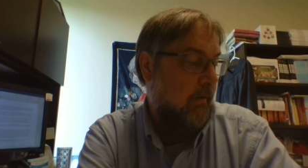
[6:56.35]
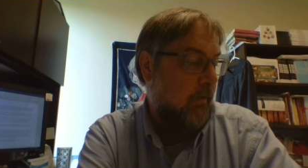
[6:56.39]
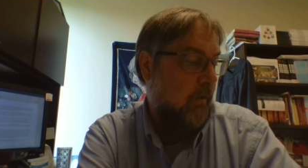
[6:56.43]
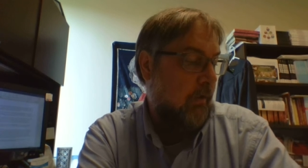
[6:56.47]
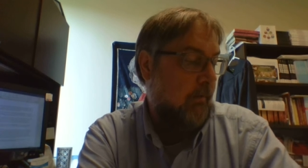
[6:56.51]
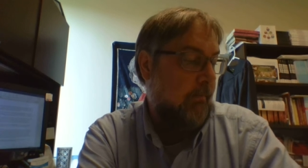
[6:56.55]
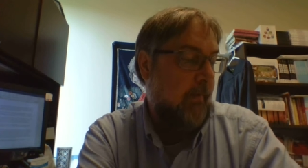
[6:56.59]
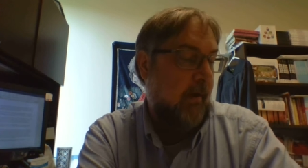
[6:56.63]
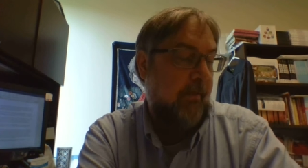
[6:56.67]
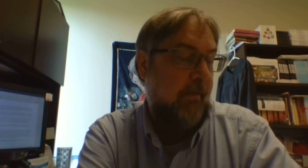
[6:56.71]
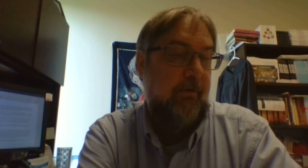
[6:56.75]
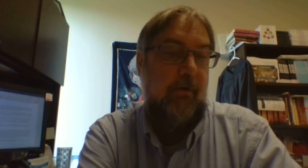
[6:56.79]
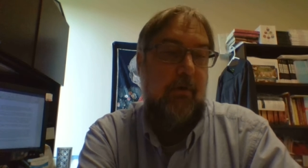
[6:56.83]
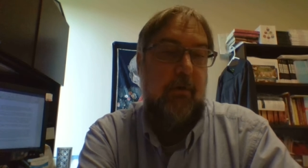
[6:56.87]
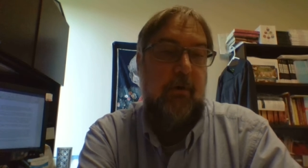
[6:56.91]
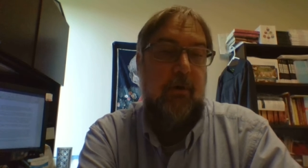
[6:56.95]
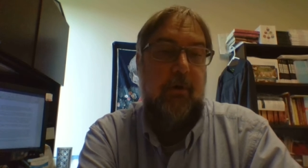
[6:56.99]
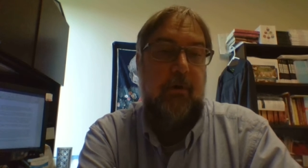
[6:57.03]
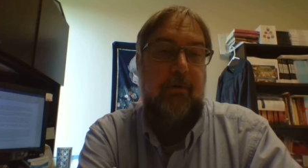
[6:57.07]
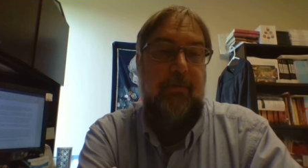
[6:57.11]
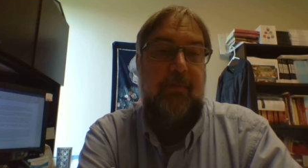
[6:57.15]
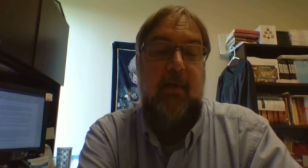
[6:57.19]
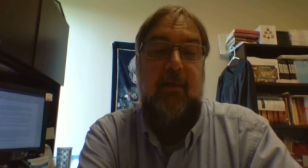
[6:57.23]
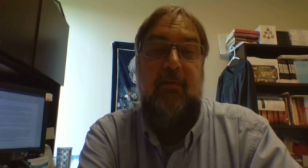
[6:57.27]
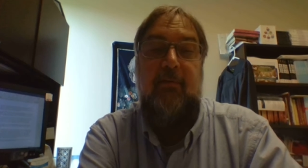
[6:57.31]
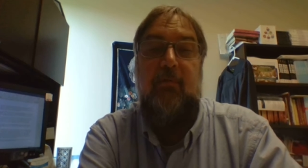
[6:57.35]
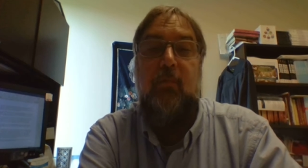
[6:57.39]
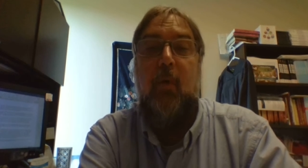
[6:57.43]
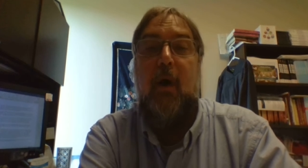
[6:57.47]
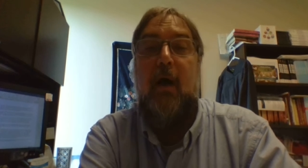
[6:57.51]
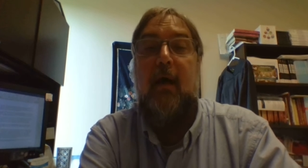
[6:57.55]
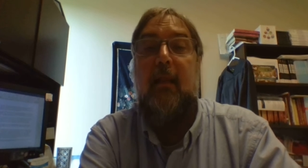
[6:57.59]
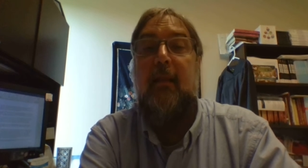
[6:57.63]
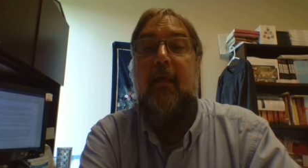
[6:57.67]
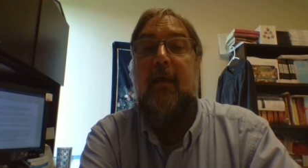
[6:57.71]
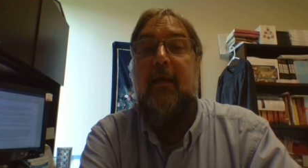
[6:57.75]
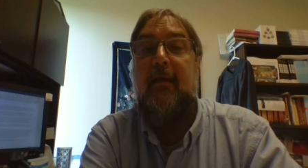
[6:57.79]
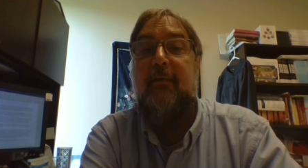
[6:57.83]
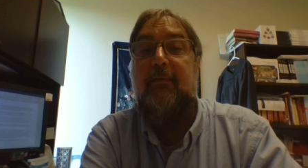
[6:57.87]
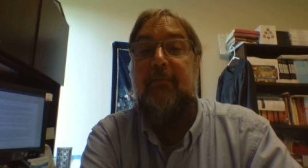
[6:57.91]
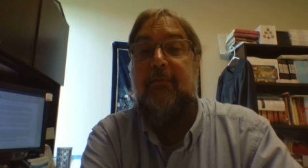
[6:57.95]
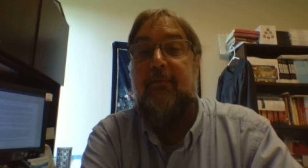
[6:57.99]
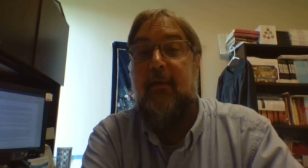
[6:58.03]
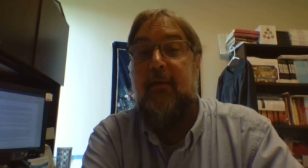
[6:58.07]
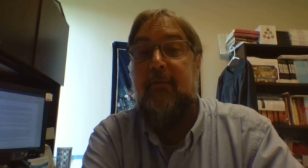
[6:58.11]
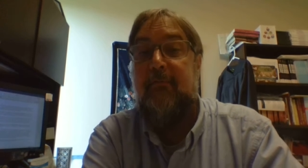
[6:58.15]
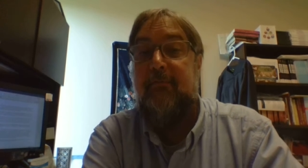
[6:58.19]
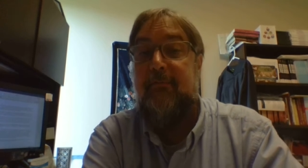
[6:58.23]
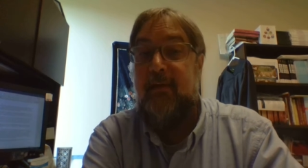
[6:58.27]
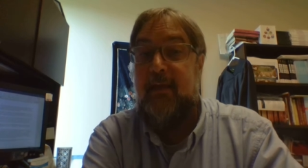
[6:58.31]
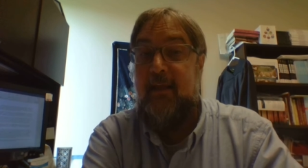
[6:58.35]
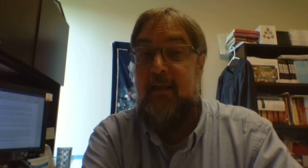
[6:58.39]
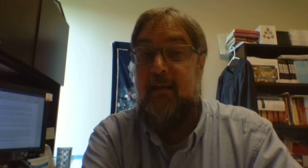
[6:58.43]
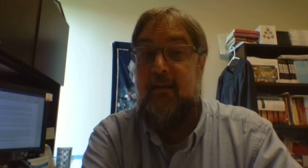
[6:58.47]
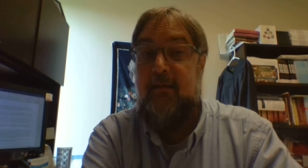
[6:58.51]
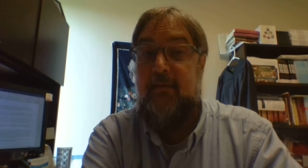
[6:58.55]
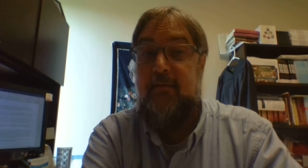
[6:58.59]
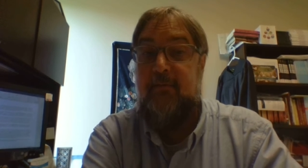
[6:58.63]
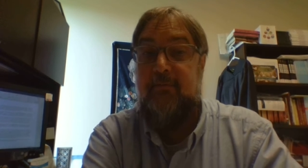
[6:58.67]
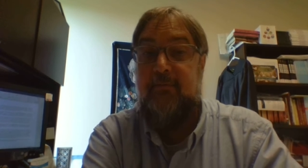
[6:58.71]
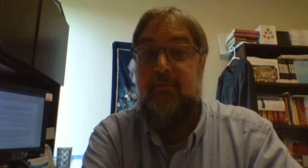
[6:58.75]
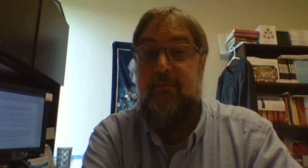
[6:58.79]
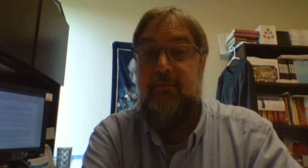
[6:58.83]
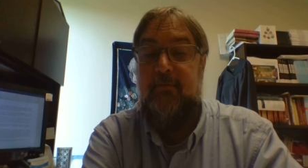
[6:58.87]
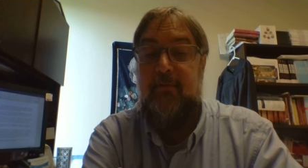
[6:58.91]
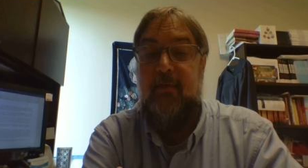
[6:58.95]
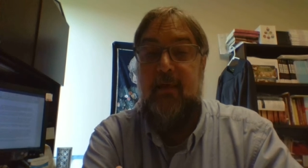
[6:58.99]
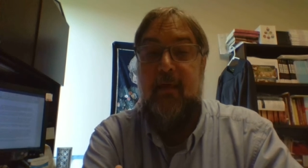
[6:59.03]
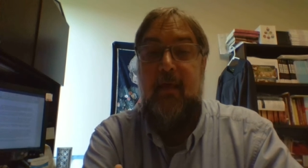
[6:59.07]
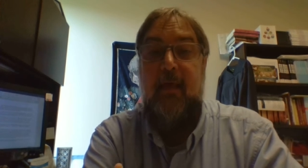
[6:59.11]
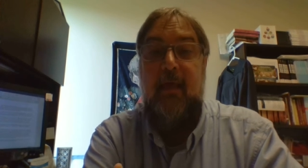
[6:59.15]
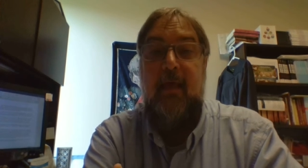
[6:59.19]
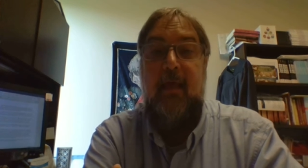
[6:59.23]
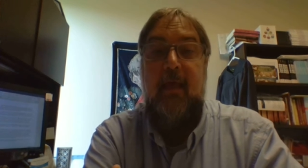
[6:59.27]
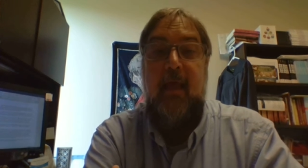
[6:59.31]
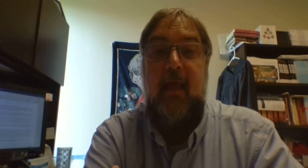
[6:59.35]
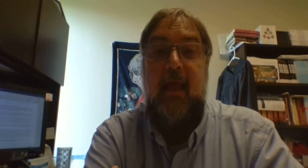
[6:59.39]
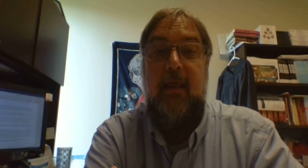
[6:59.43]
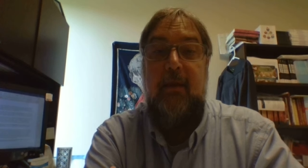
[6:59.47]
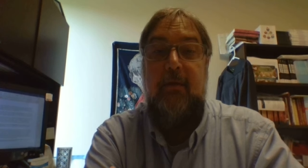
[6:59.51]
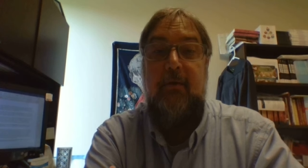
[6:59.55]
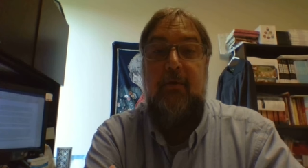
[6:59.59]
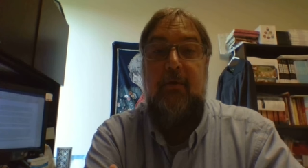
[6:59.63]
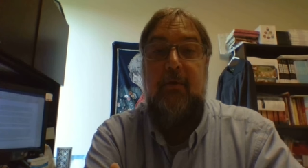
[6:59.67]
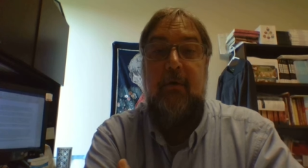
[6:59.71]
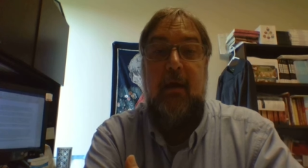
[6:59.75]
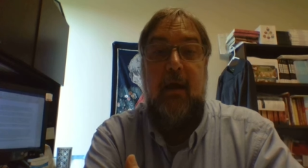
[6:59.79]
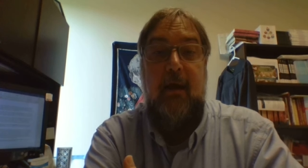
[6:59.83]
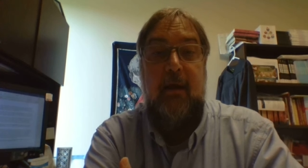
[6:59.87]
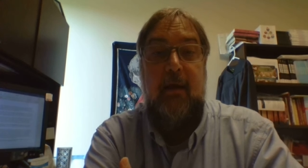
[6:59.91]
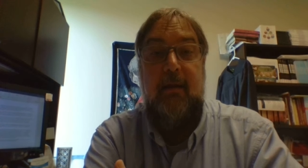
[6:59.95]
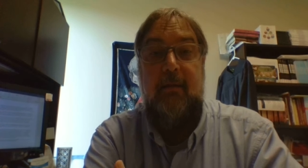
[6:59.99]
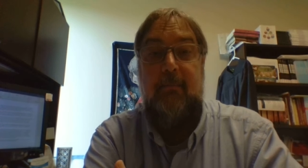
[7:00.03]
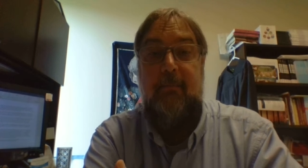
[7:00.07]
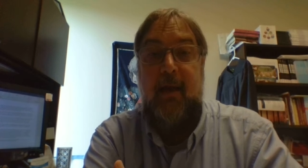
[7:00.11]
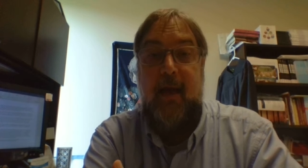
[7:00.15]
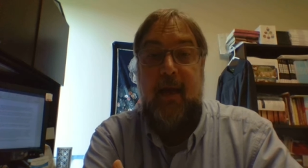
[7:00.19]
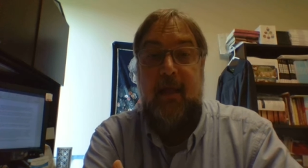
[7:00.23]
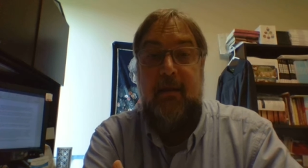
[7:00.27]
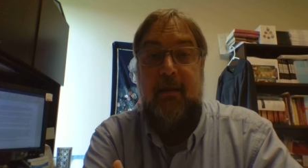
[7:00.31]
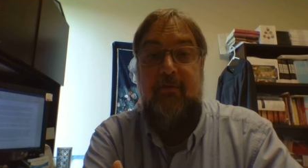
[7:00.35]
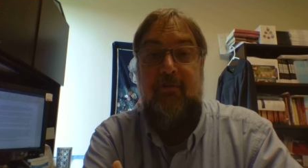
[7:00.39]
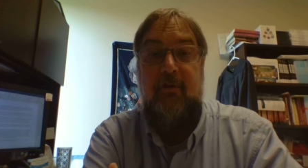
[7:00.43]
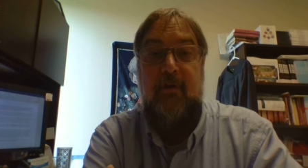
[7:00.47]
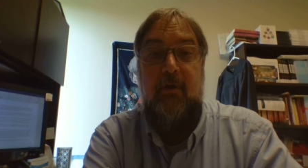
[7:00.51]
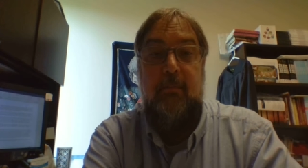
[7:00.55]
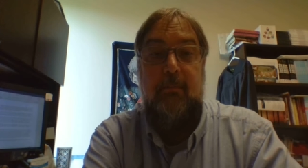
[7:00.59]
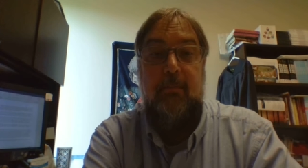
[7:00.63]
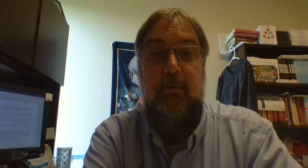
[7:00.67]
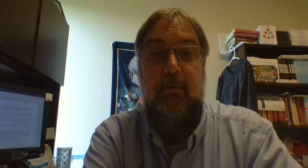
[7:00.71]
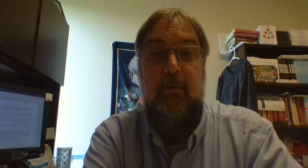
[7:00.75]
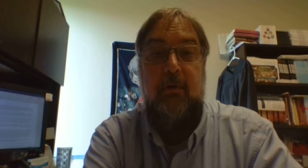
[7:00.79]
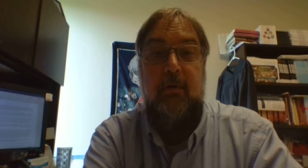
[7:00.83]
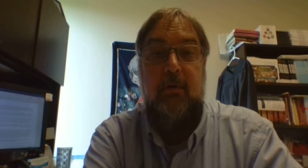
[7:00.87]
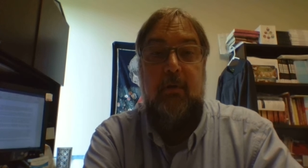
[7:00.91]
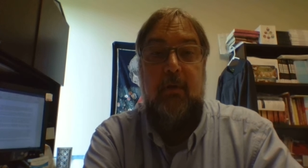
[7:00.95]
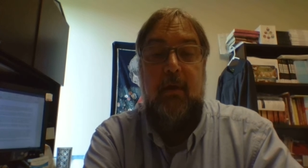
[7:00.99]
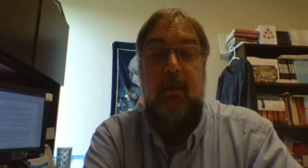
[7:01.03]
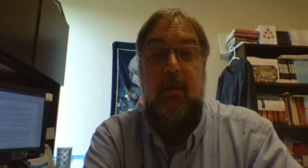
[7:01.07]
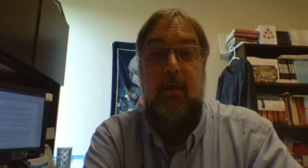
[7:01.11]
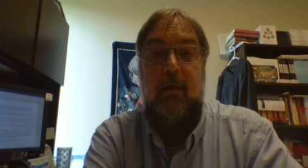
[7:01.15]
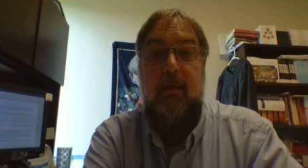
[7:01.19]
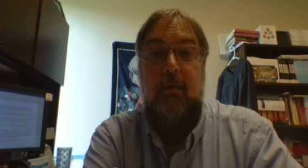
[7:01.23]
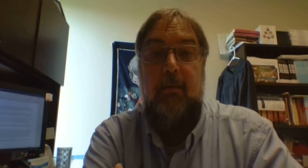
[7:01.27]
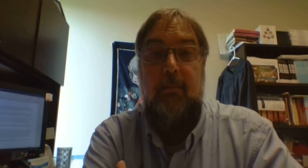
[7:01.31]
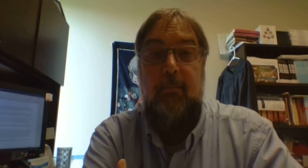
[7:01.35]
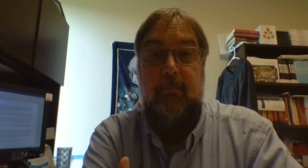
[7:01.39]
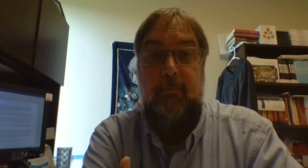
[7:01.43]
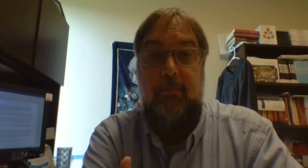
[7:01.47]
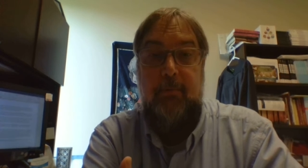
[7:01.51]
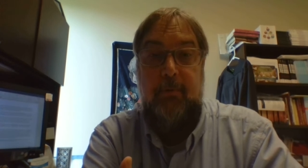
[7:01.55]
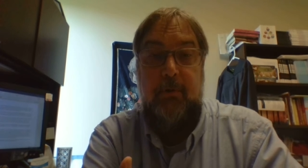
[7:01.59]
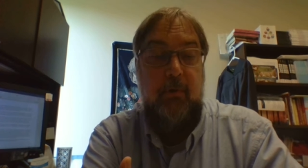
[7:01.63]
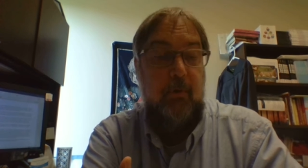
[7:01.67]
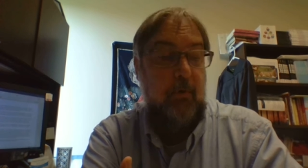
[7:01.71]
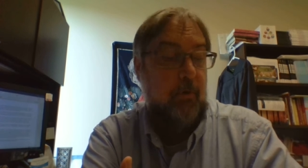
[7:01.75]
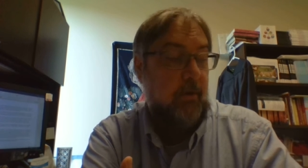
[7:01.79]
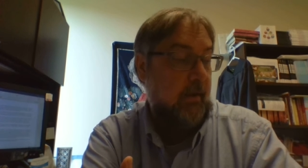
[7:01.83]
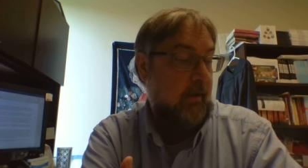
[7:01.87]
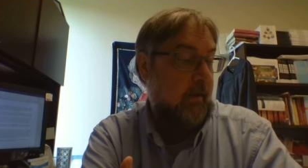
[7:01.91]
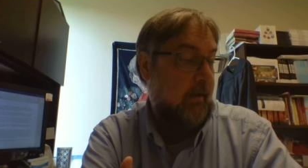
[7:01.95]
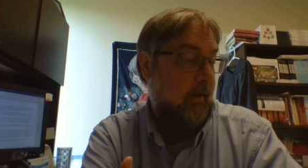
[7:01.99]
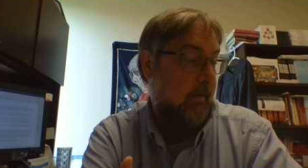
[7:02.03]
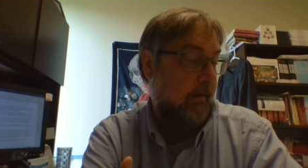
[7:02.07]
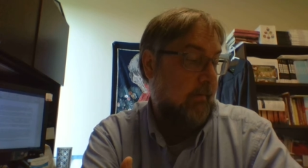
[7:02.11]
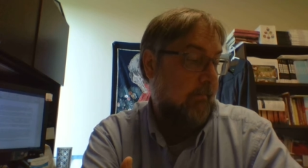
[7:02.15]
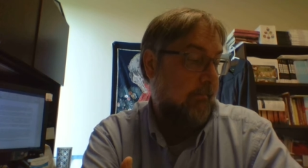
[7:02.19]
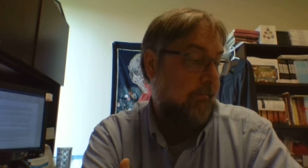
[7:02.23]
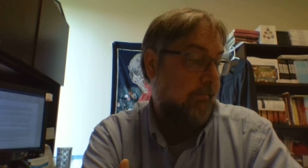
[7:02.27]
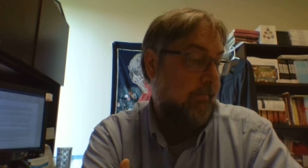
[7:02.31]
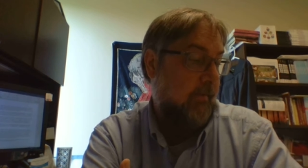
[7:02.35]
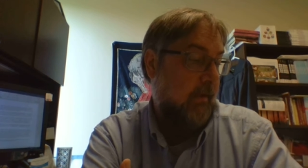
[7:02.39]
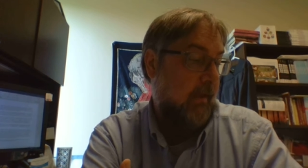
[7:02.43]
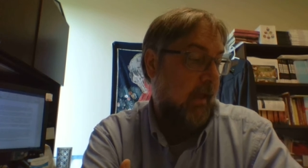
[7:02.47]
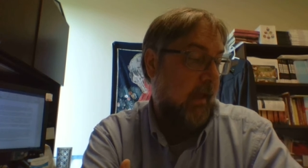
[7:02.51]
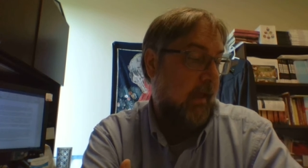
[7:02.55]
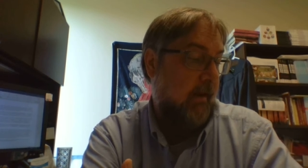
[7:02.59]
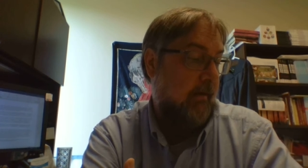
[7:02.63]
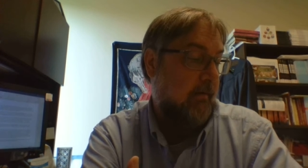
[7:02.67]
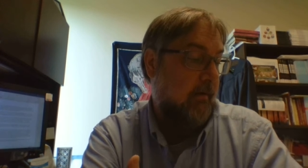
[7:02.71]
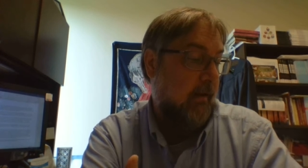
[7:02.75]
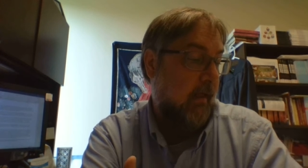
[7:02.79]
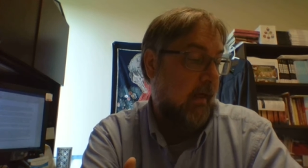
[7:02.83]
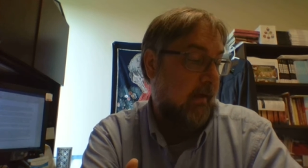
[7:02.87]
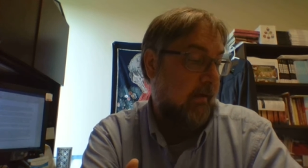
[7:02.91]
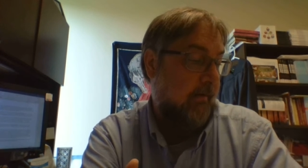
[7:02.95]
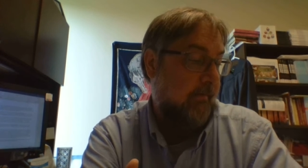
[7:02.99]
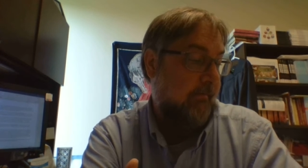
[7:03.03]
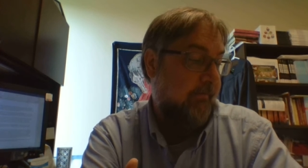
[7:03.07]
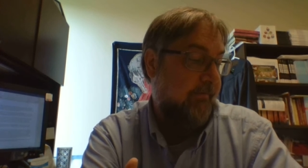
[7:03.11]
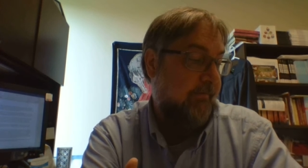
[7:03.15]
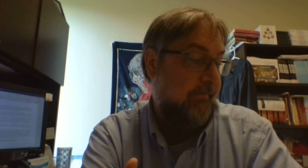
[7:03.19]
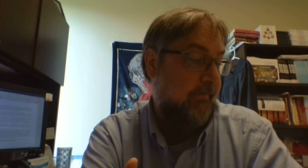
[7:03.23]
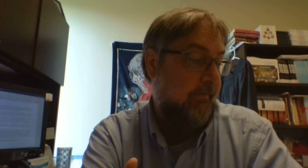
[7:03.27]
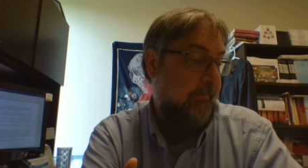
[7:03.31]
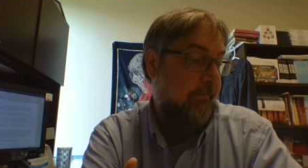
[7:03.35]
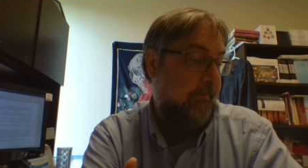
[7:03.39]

or Mother Earth, as well as Venus and her unimaginable beauty and love.